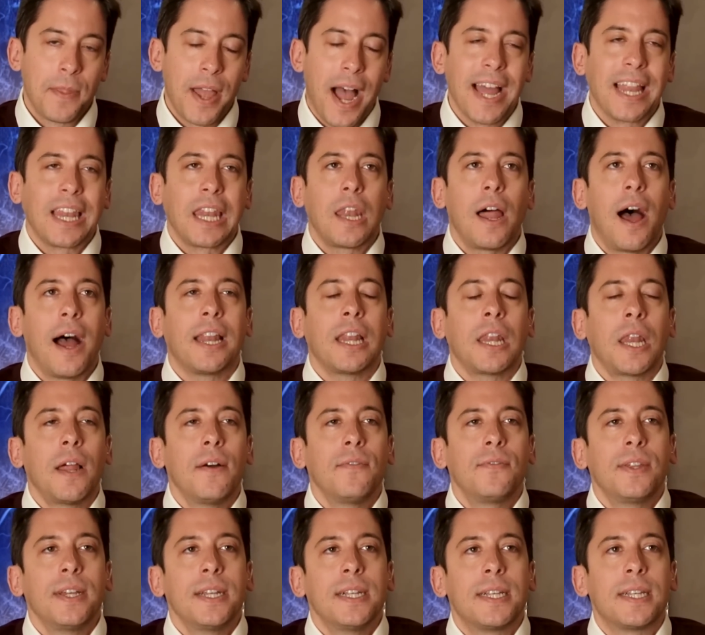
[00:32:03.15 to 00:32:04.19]
I, lo- I
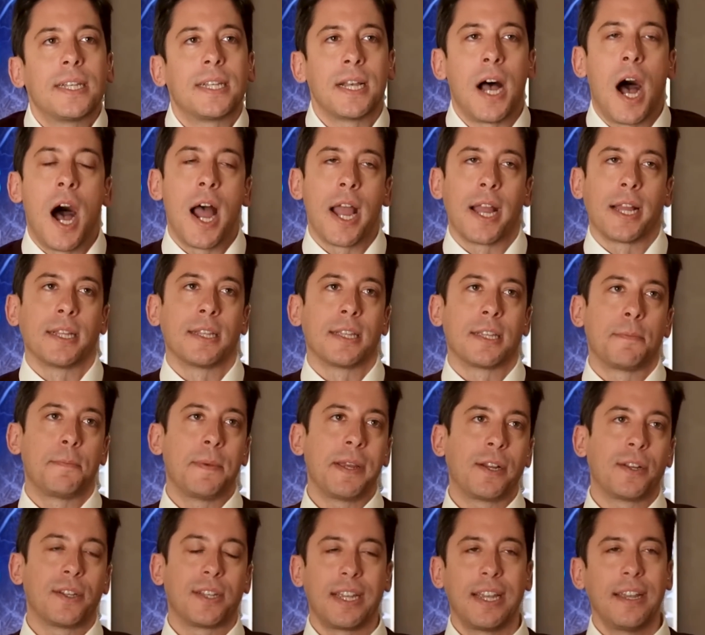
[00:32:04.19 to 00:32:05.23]
love these signs
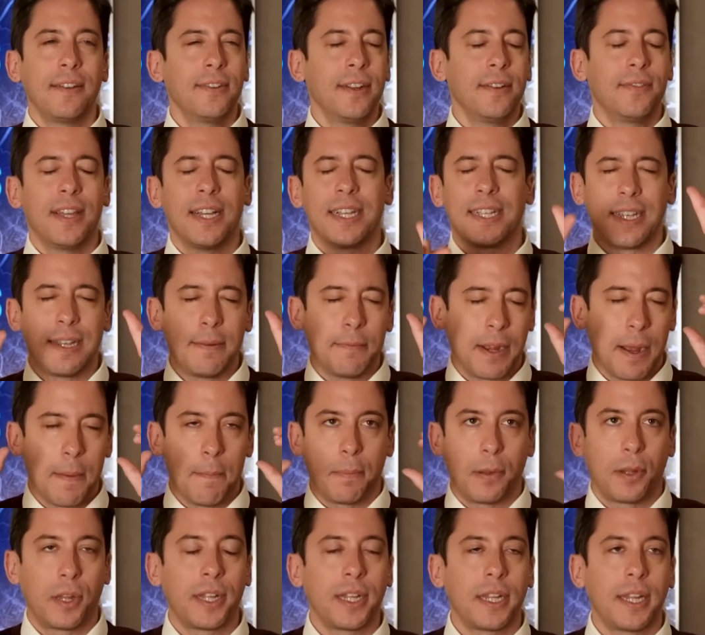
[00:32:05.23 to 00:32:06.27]
because even if they seem
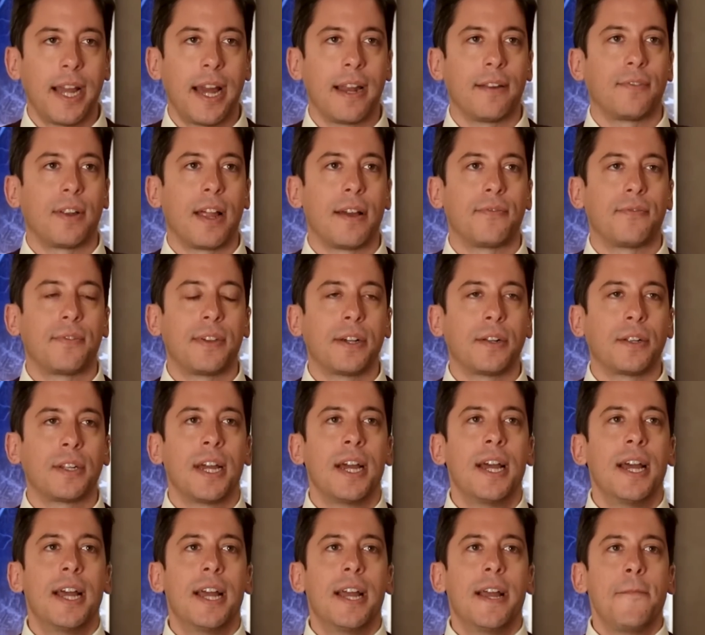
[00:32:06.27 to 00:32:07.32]
completely out of left
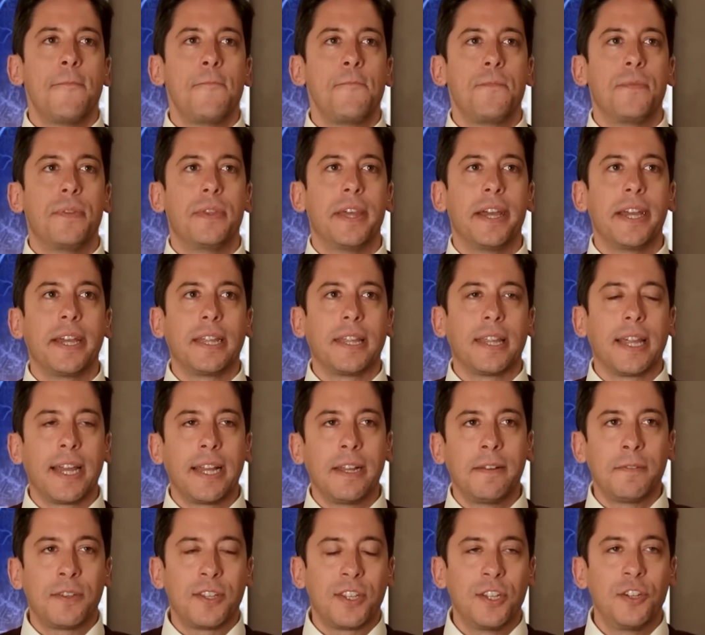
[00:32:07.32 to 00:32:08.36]
field, they,
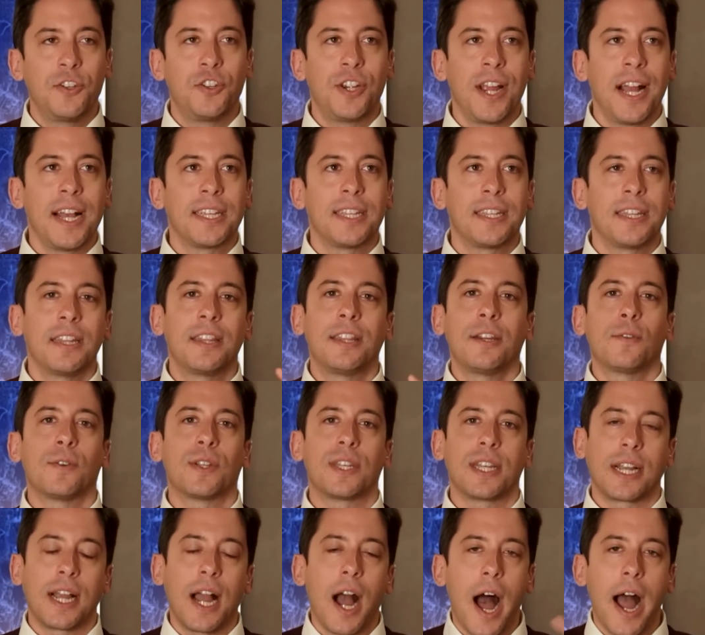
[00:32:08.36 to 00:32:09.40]
they suggest that there
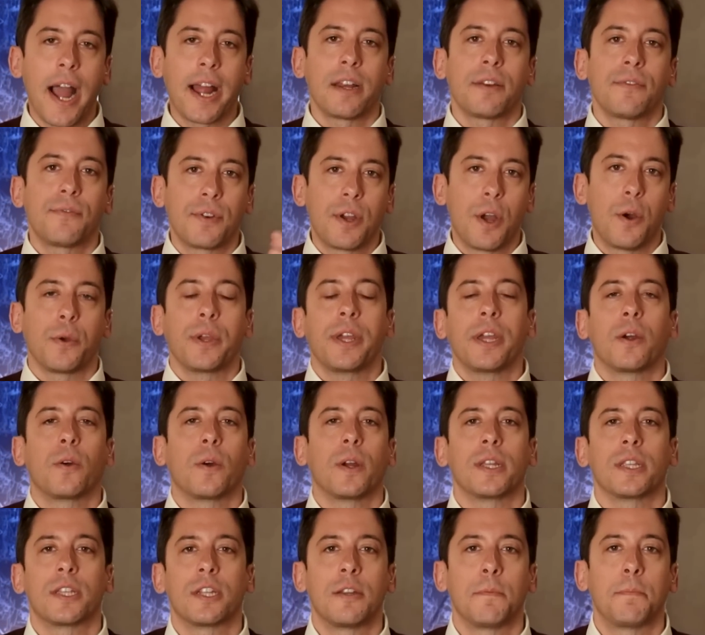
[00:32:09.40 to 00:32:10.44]
is a kind of
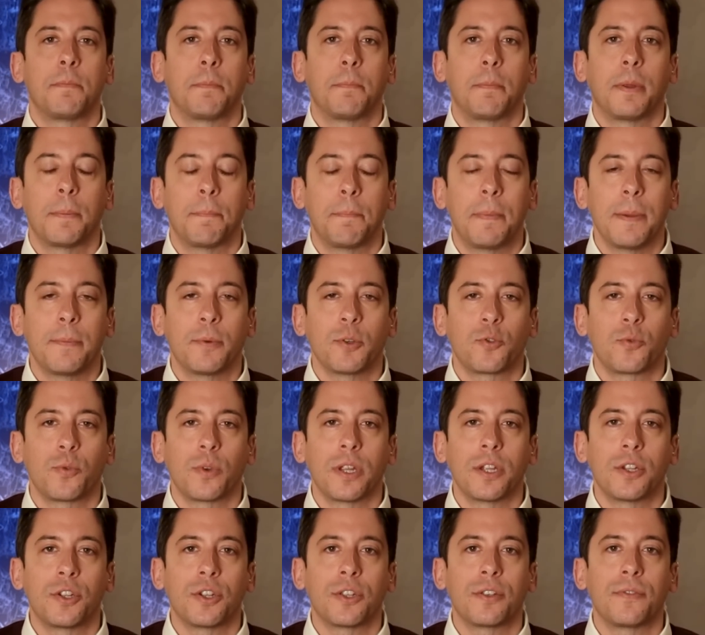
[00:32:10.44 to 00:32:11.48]
coherence to p- people's
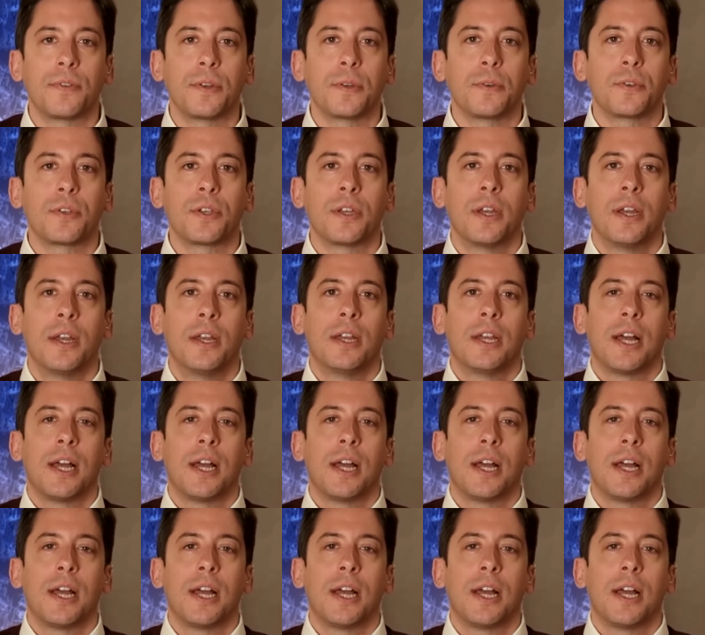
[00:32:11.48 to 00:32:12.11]
religious views.